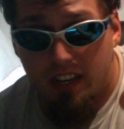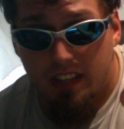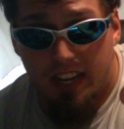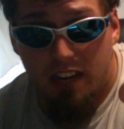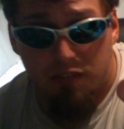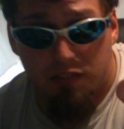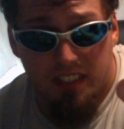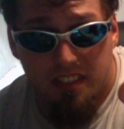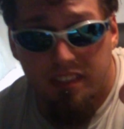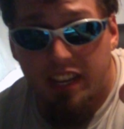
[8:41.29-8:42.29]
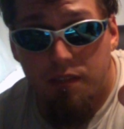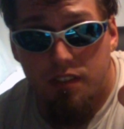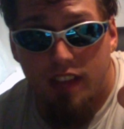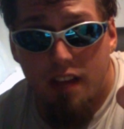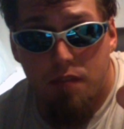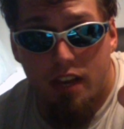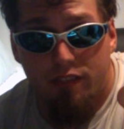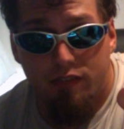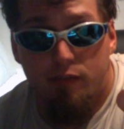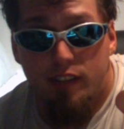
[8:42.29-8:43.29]
I don't think this game is that
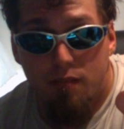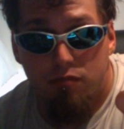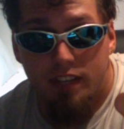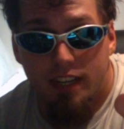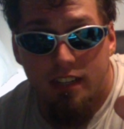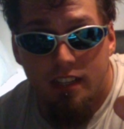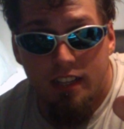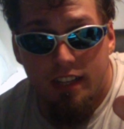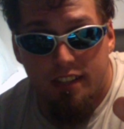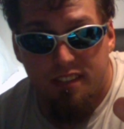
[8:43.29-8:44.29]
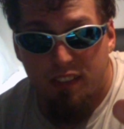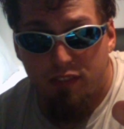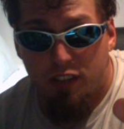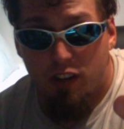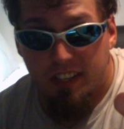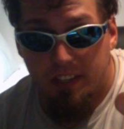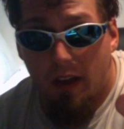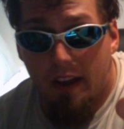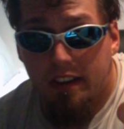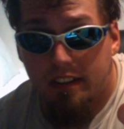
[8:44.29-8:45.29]
bad from what I've played. It's definitely not good.